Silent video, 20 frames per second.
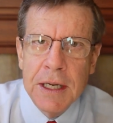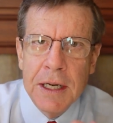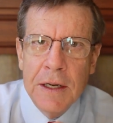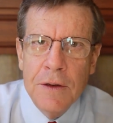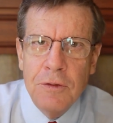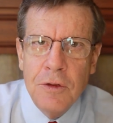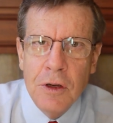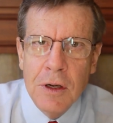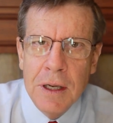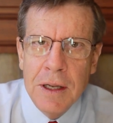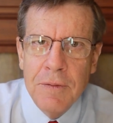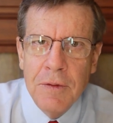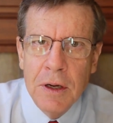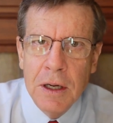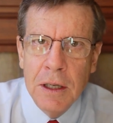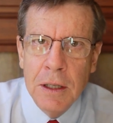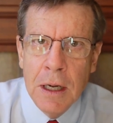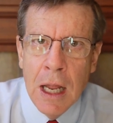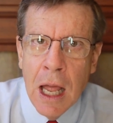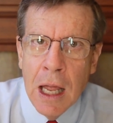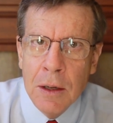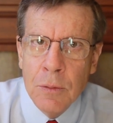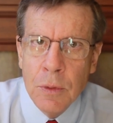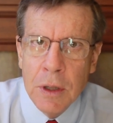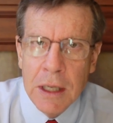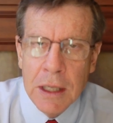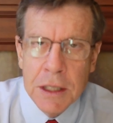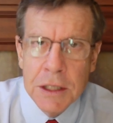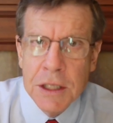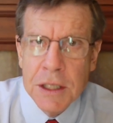And if you live in a
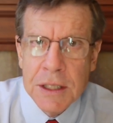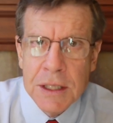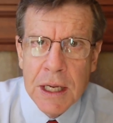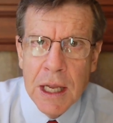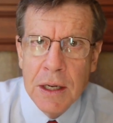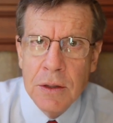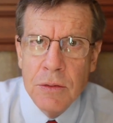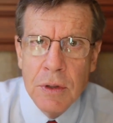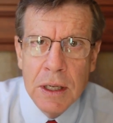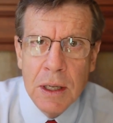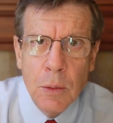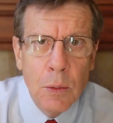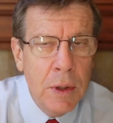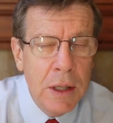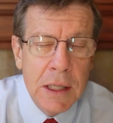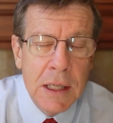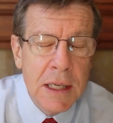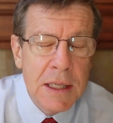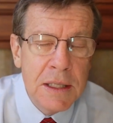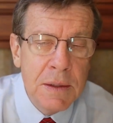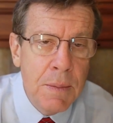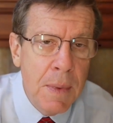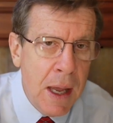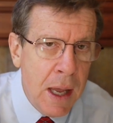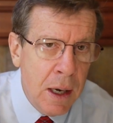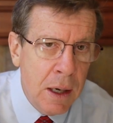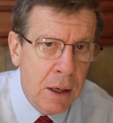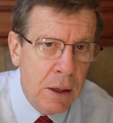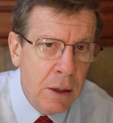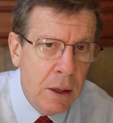non-religious country, it really doesn't
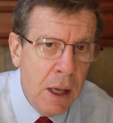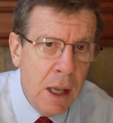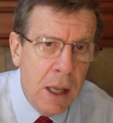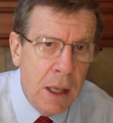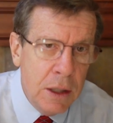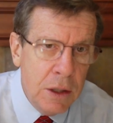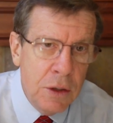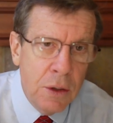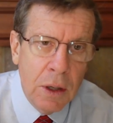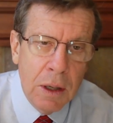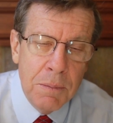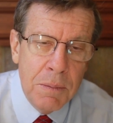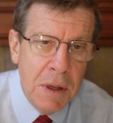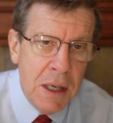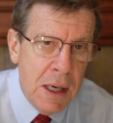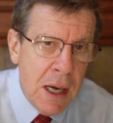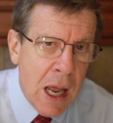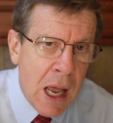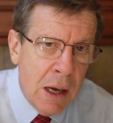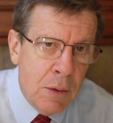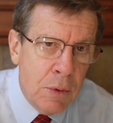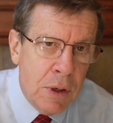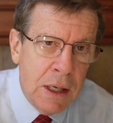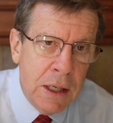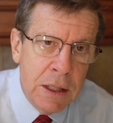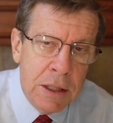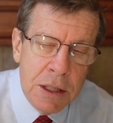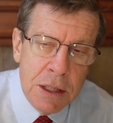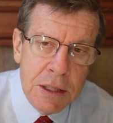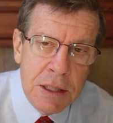matter. You can be
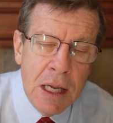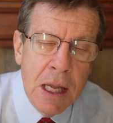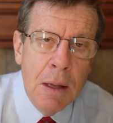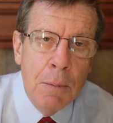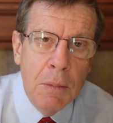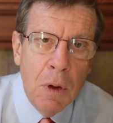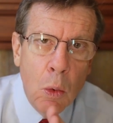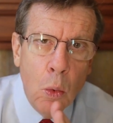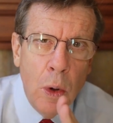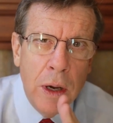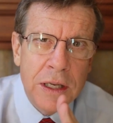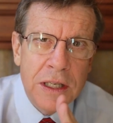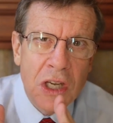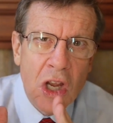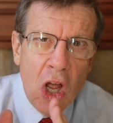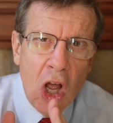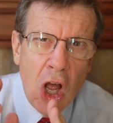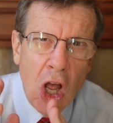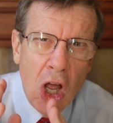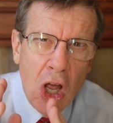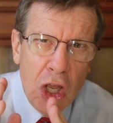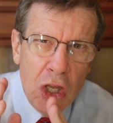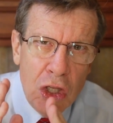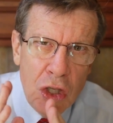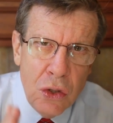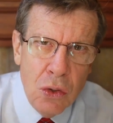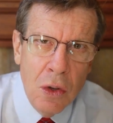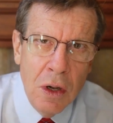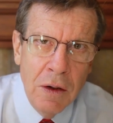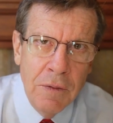non-religious. But what's
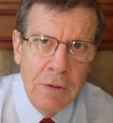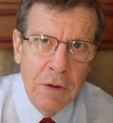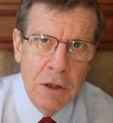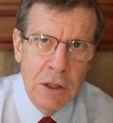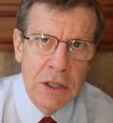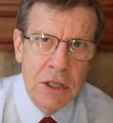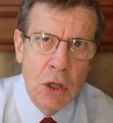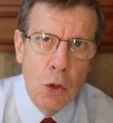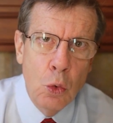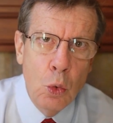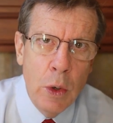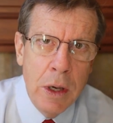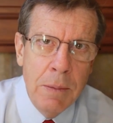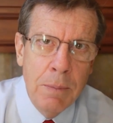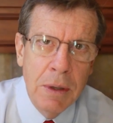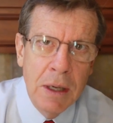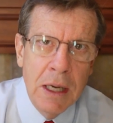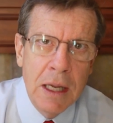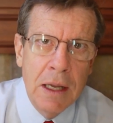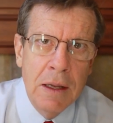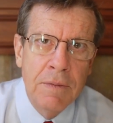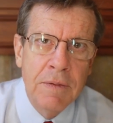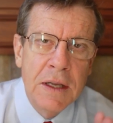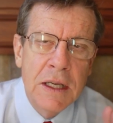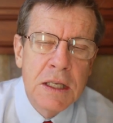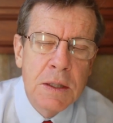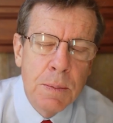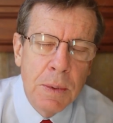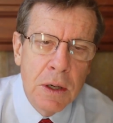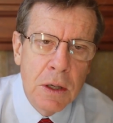universal, we believe,
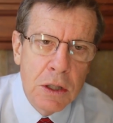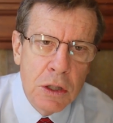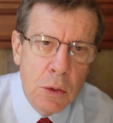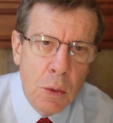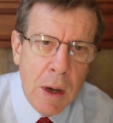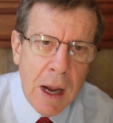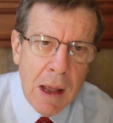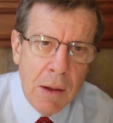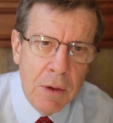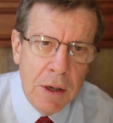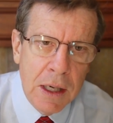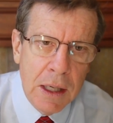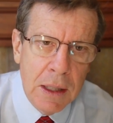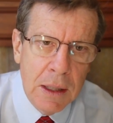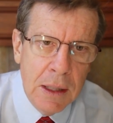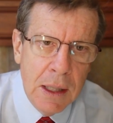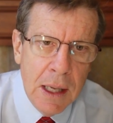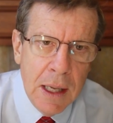is spirituality.